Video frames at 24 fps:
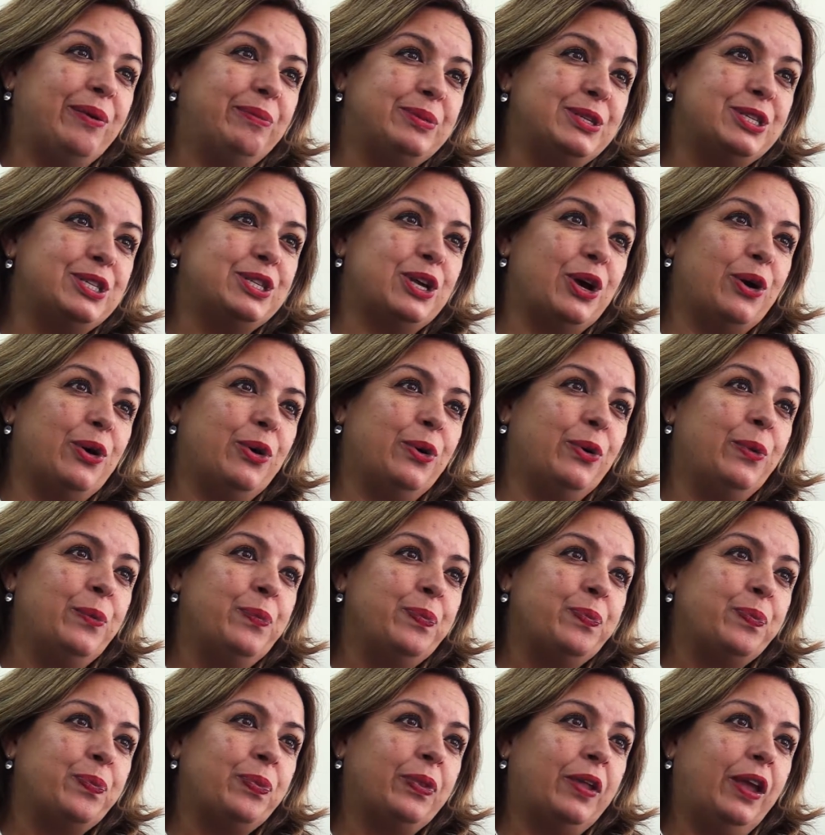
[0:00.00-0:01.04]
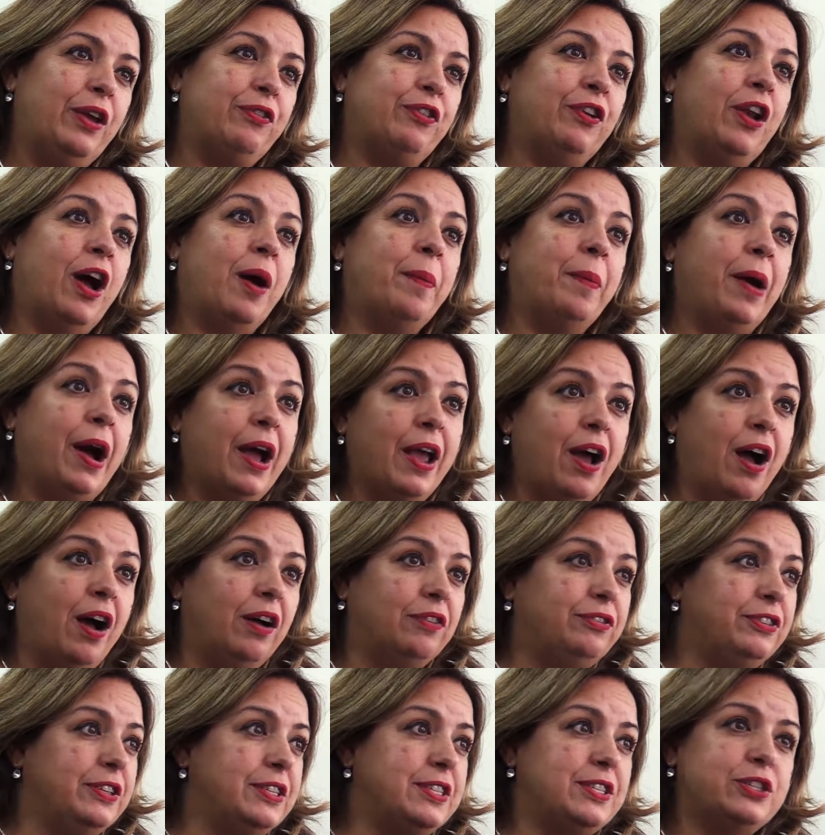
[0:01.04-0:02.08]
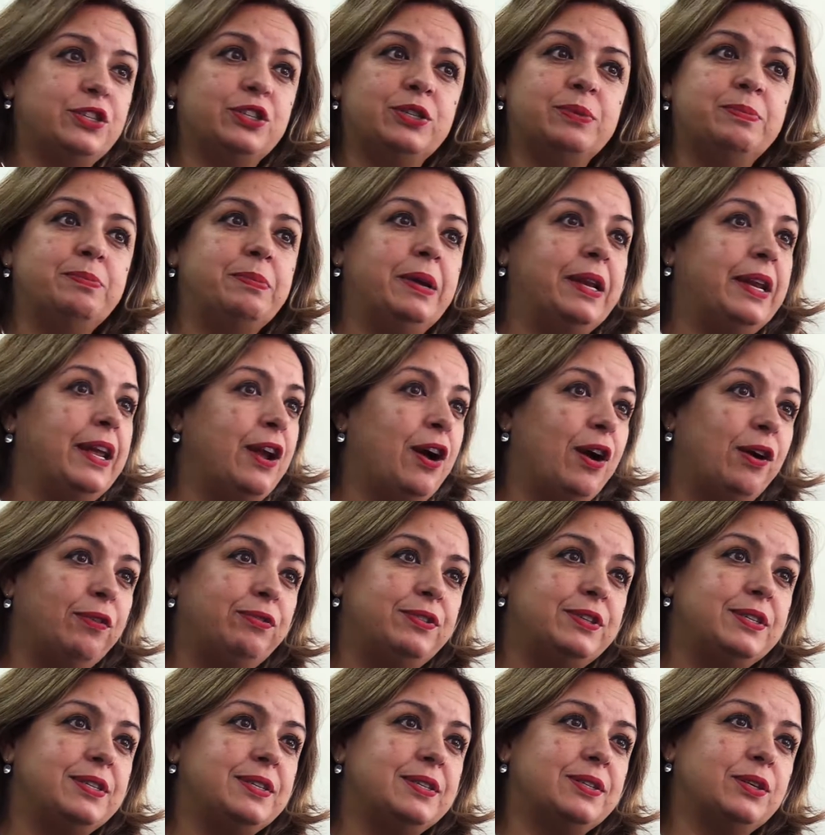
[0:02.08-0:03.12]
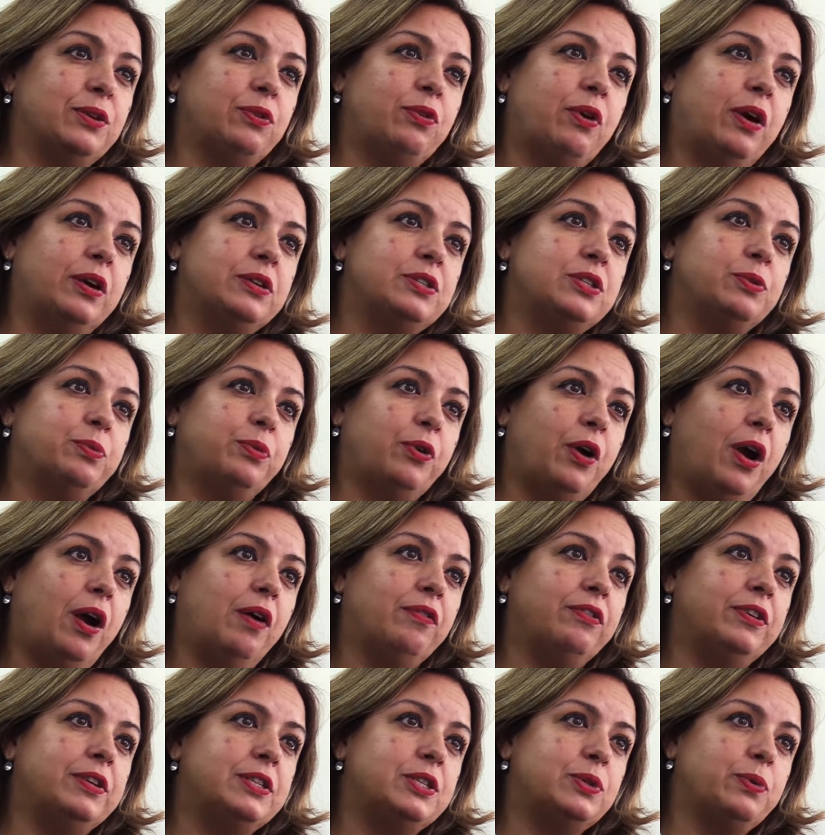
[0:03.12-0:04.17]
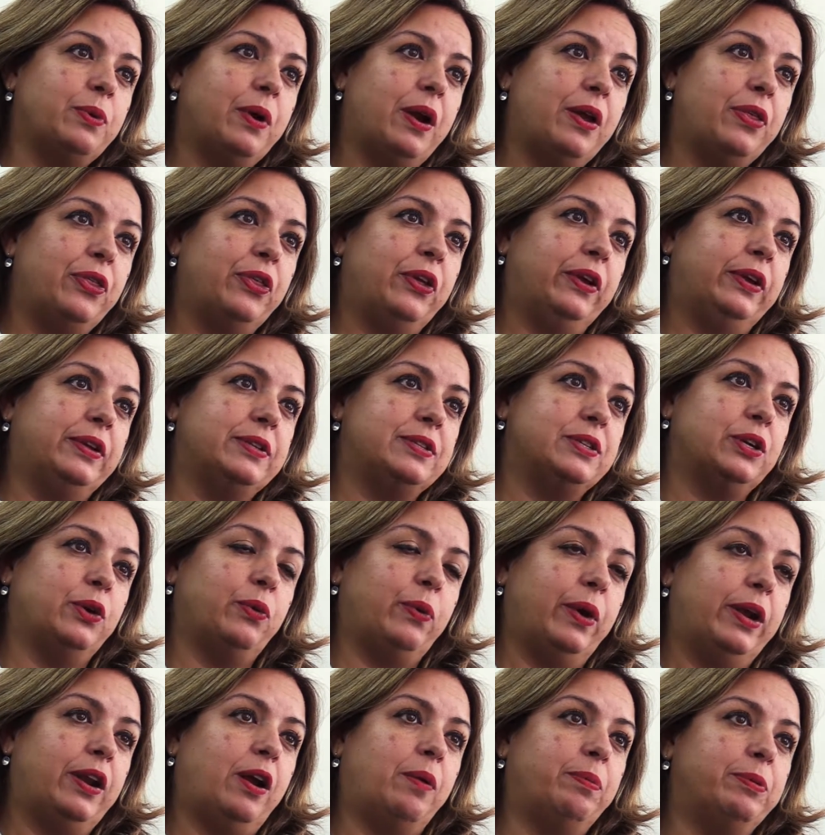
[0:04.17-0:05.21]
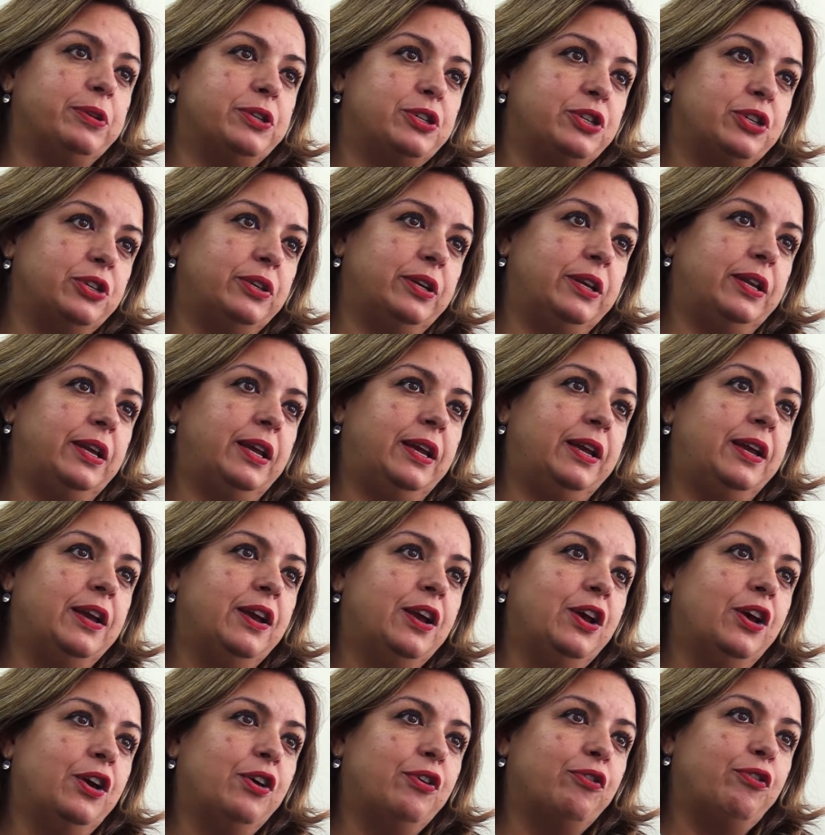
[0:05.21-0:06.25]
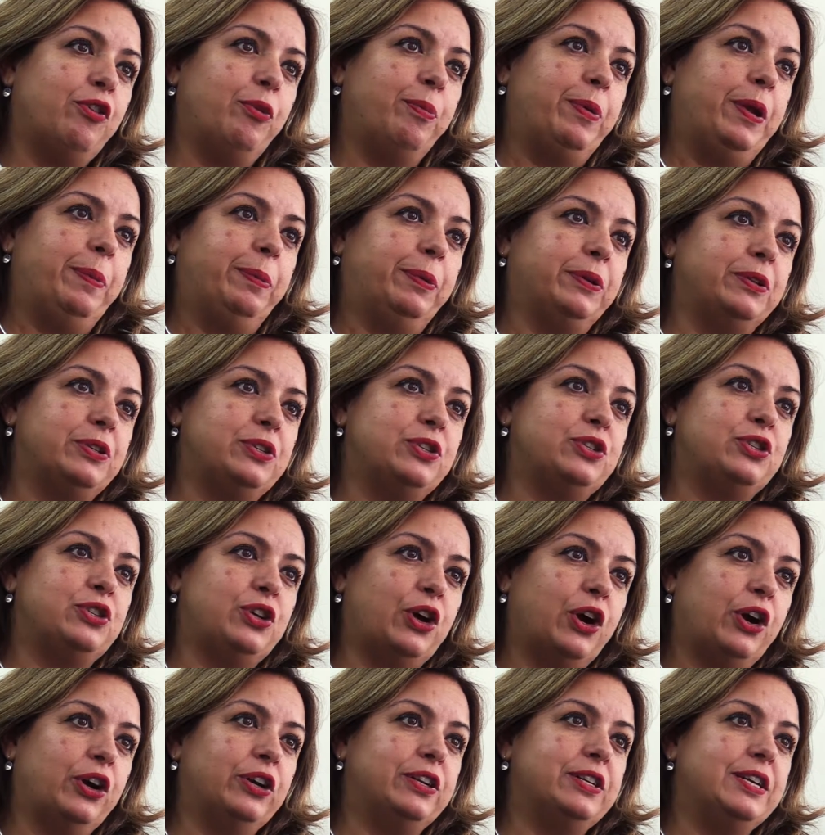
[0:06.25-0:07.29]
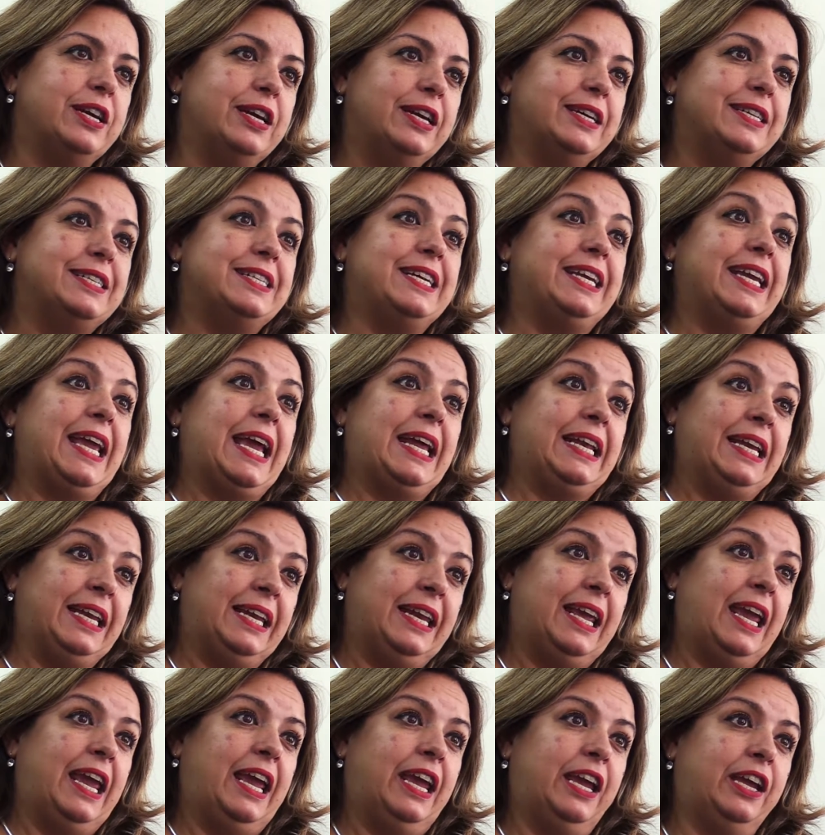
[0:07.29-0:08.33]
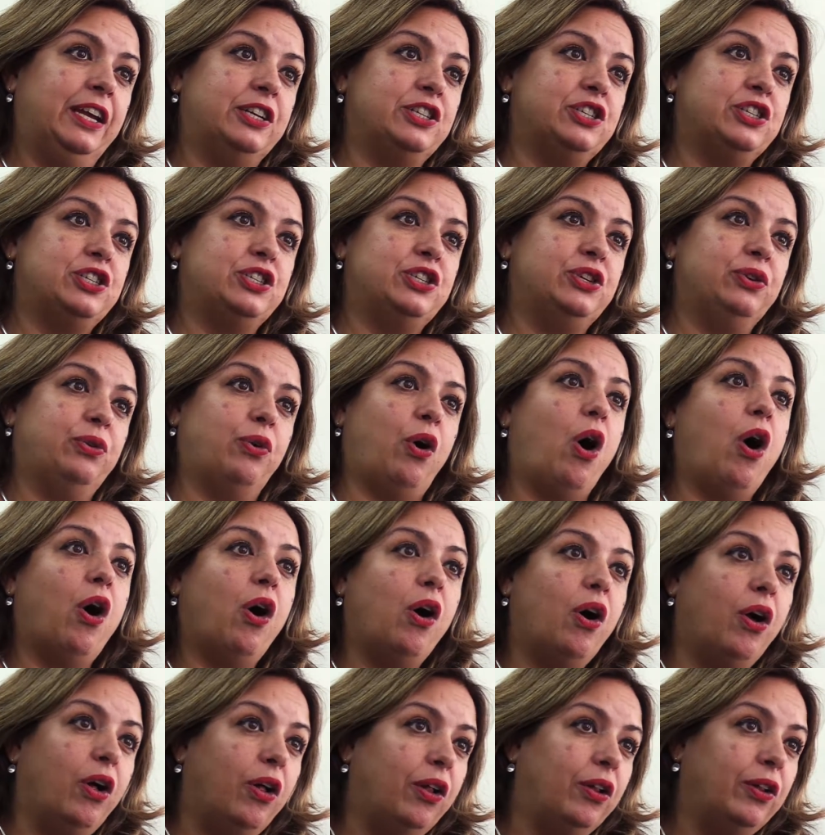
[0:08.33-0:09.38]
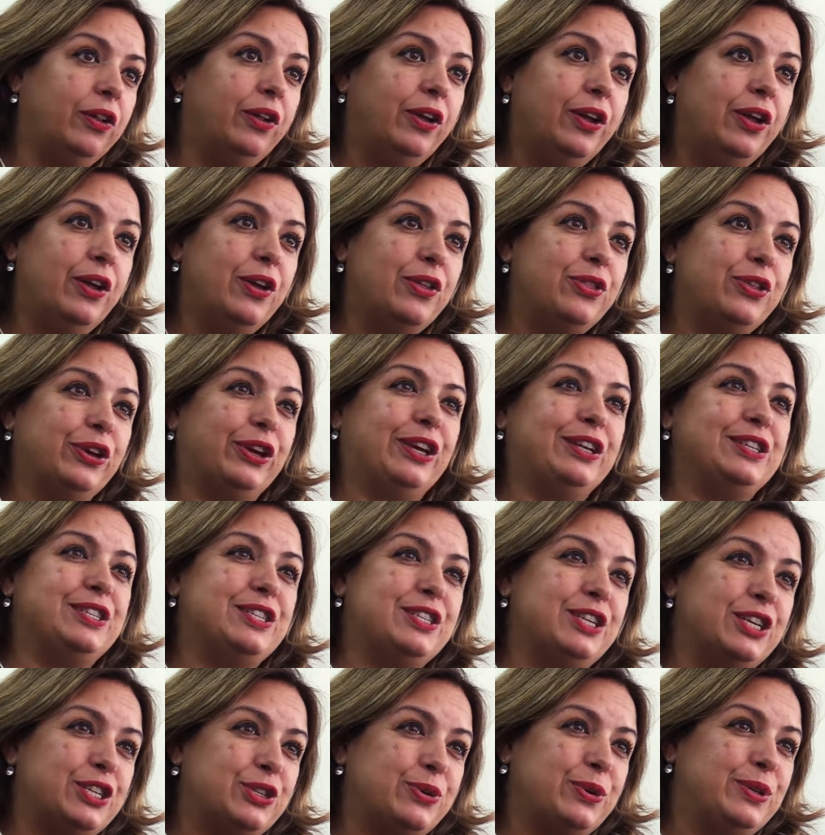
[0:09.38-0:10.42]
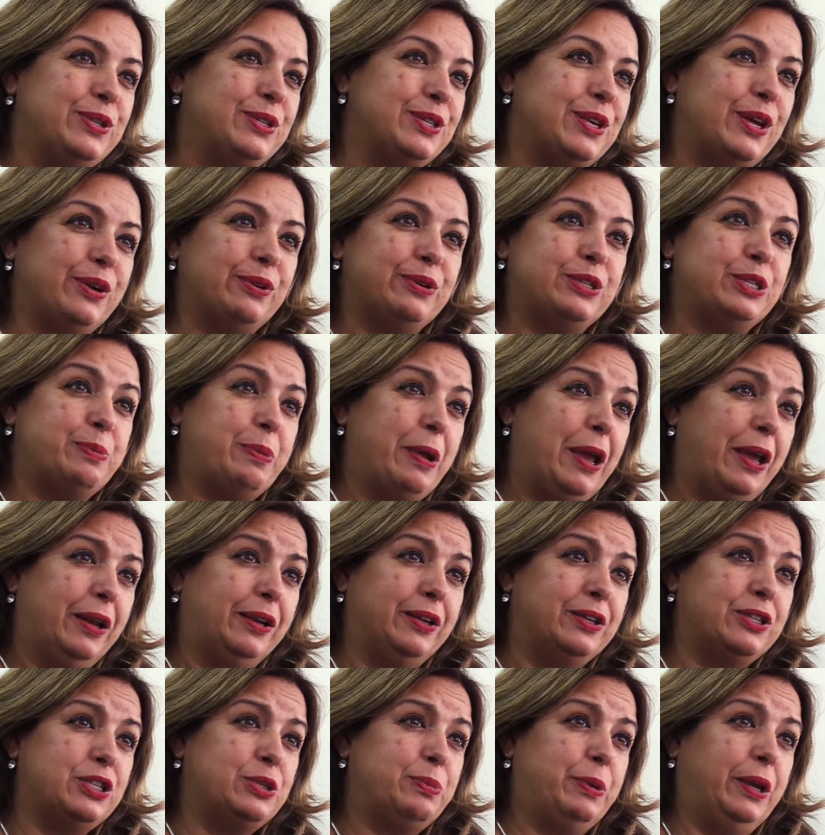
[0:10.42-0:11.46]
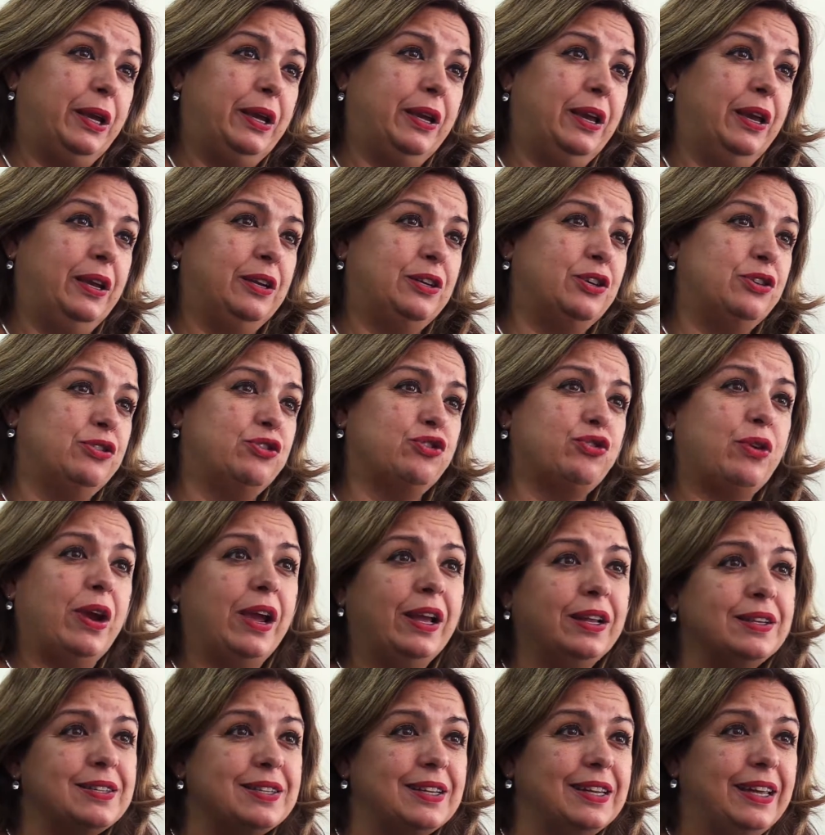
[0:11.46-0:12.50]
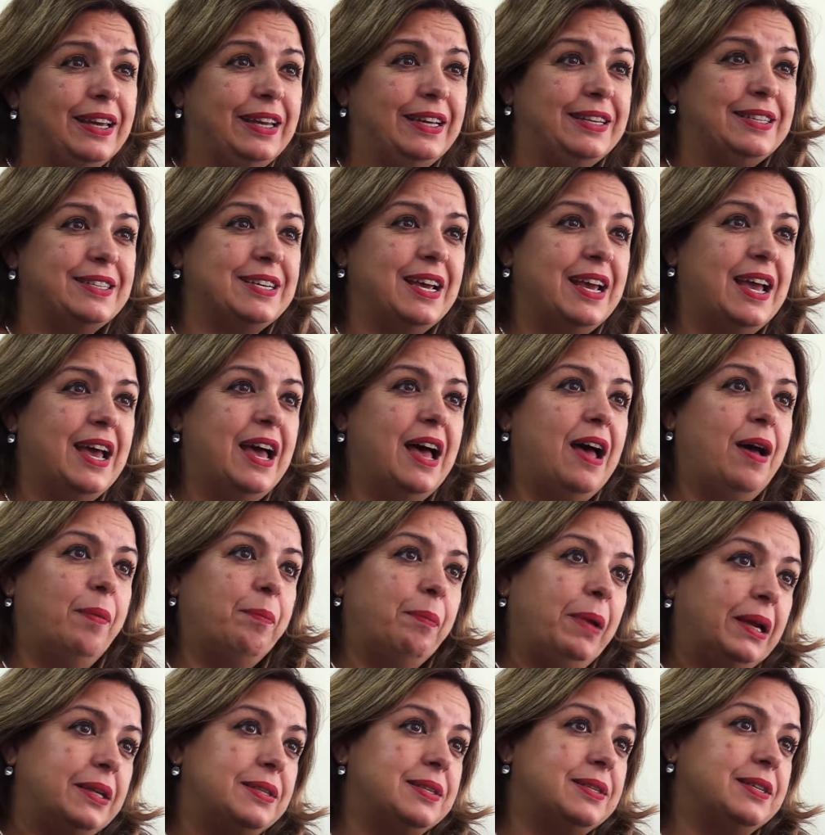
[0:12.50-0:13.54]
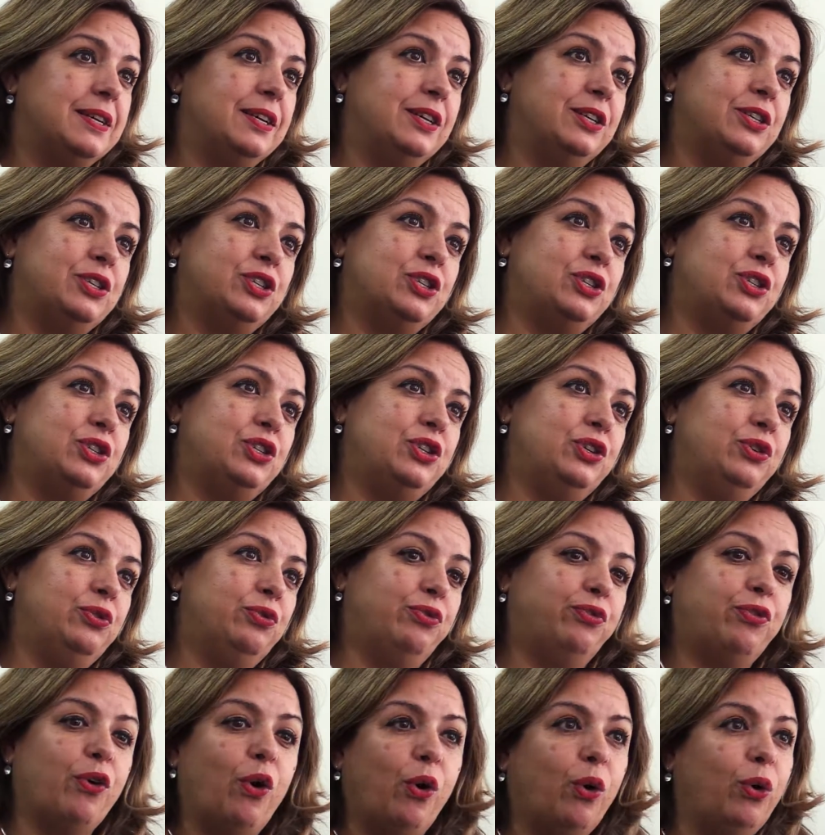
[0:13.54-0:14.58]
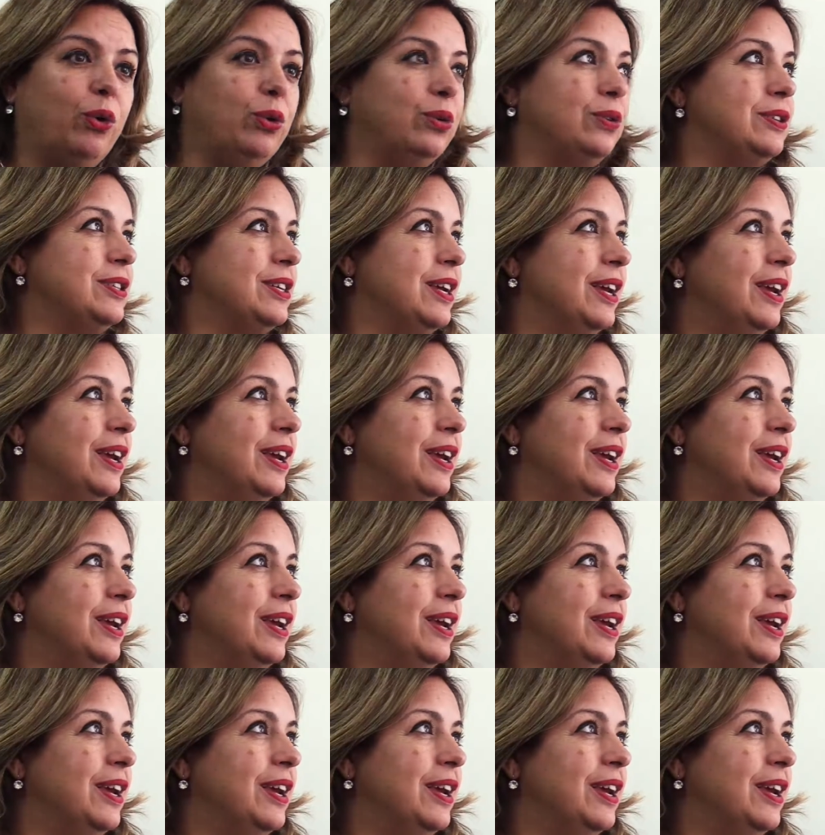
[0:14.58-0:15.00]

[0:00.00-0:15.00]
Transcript: So if not my office, there's many offices across the province where I think it's a great opportunity for people to start to get engaged, to call the constituents that are Spanish speaking, to translate a message, to fold